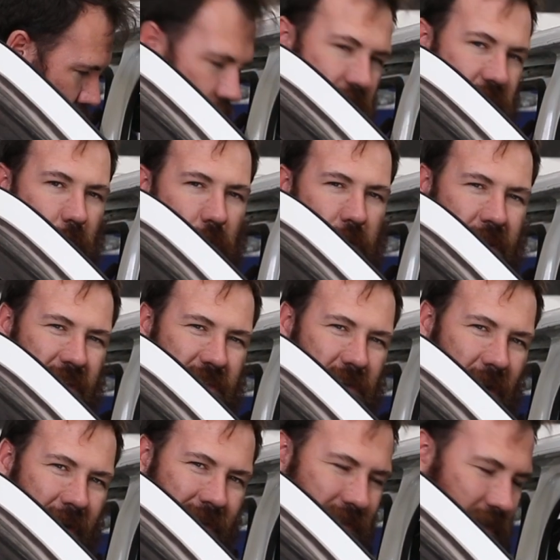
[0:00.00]
It's a pretty
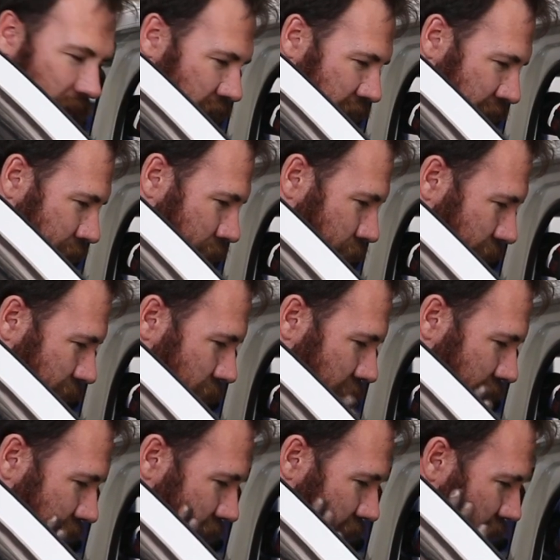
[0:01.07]
exciting time. We've
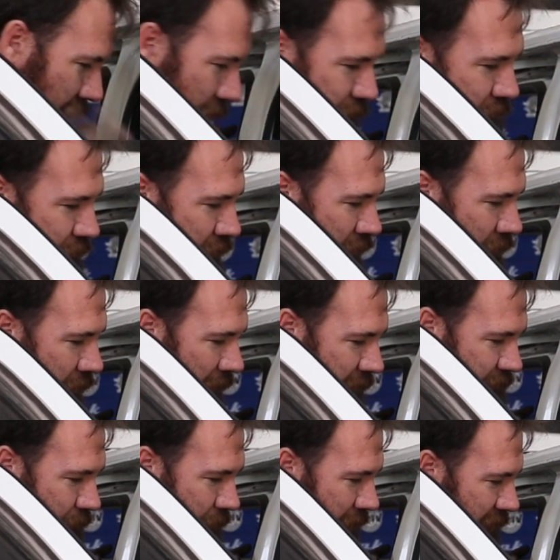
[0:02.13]
got everything
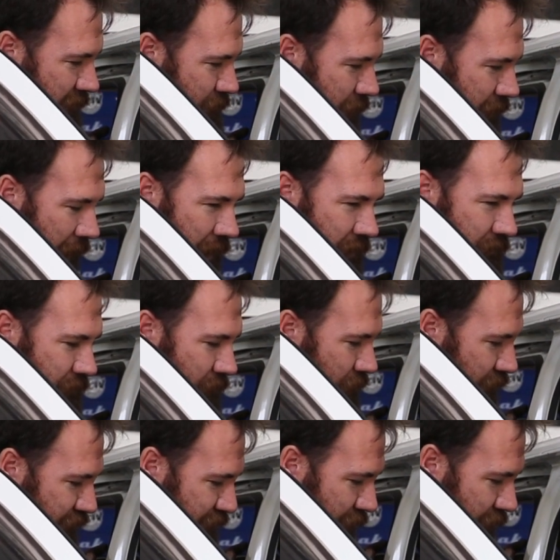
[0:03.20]
as ready as we can to do
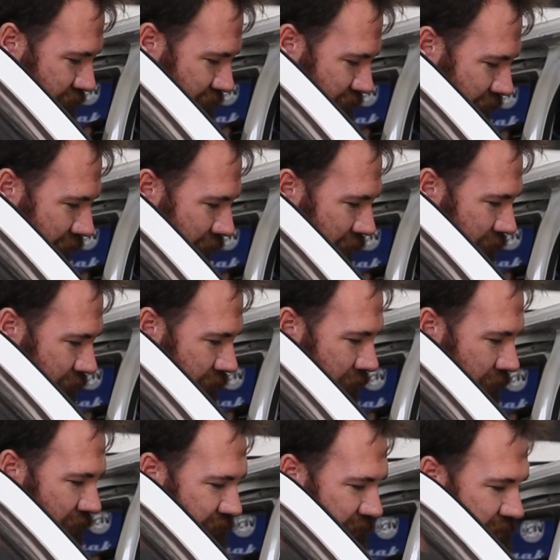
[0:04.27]
the first start.
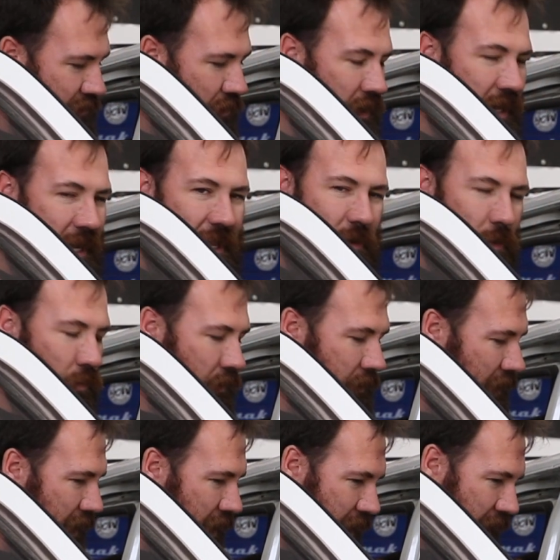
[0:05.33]
There's not any coolant
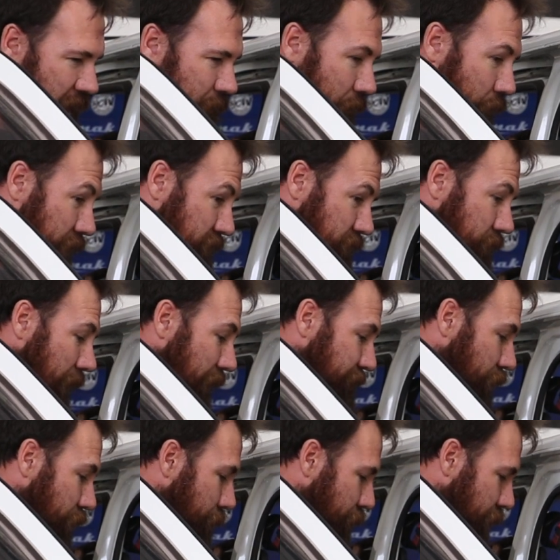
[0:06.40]
in it yet, but we do have
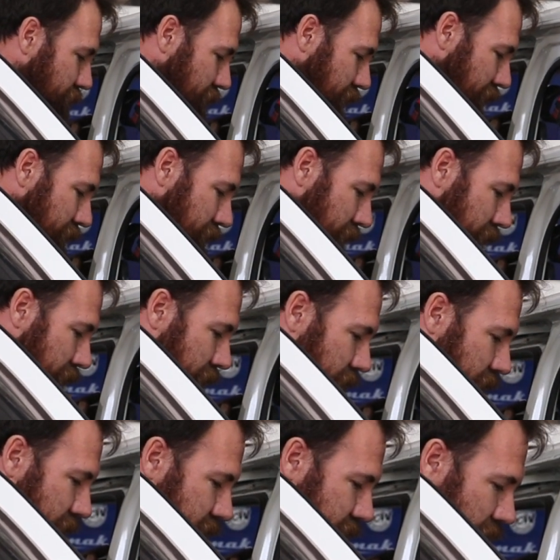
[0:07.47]
oil pressure.
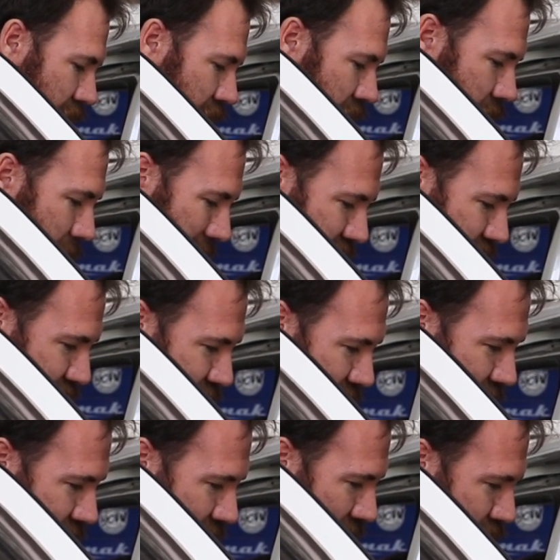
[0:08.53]
So I'm about to
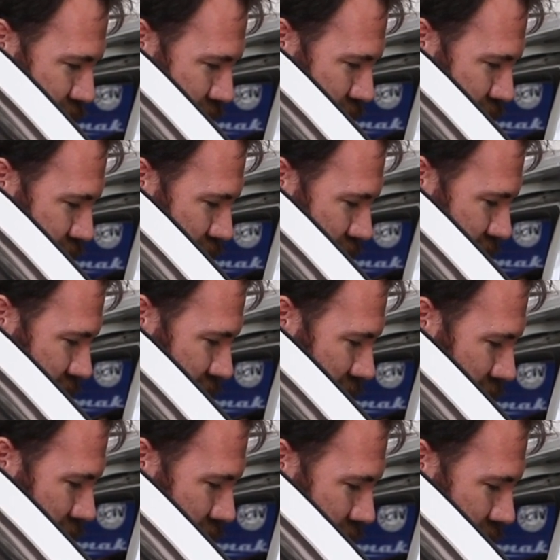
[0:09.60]
flick the key for the first
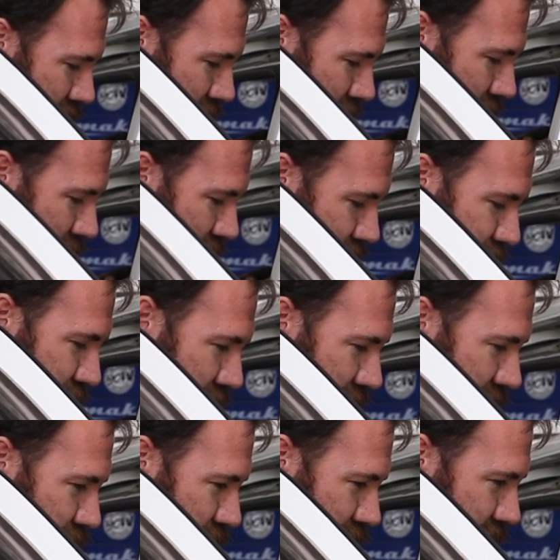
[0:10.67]
start.
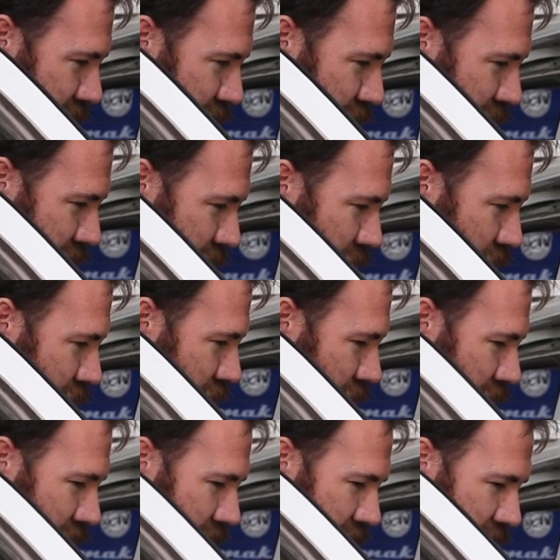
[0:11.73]
Fingers crossed everything's good,
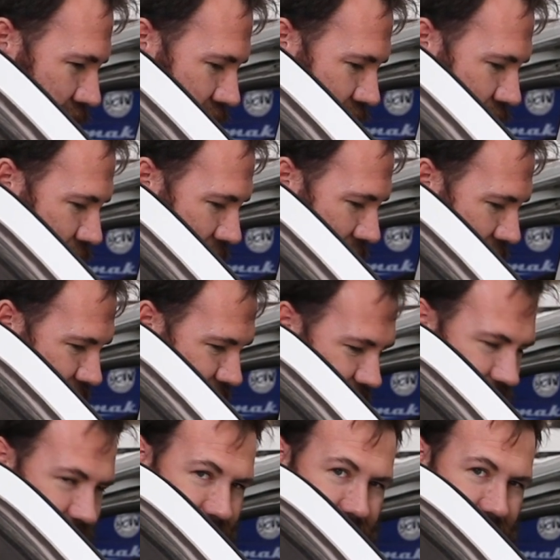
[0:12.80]
but
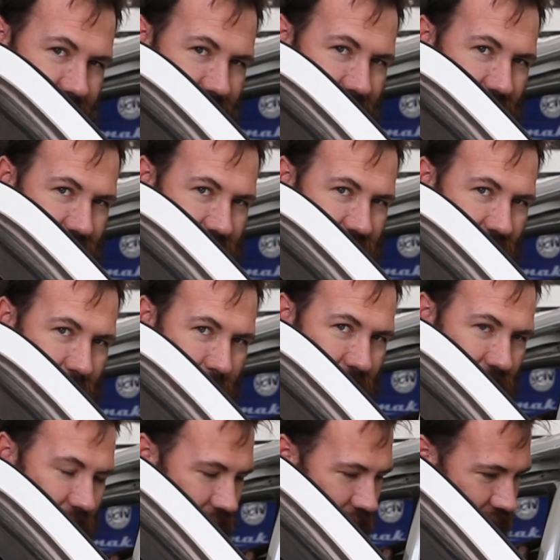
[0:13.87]
it's time to
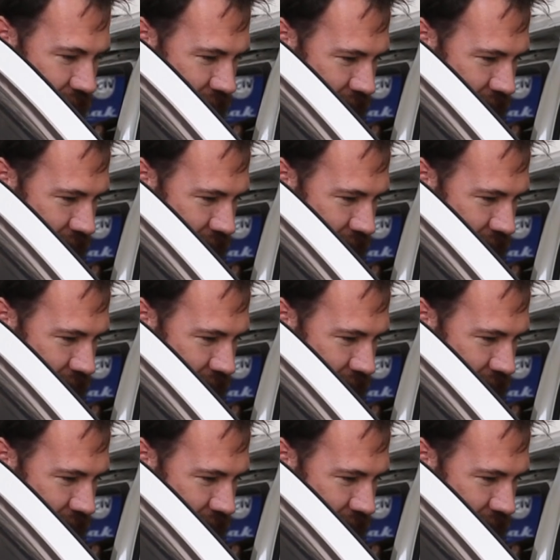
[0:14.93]
do it.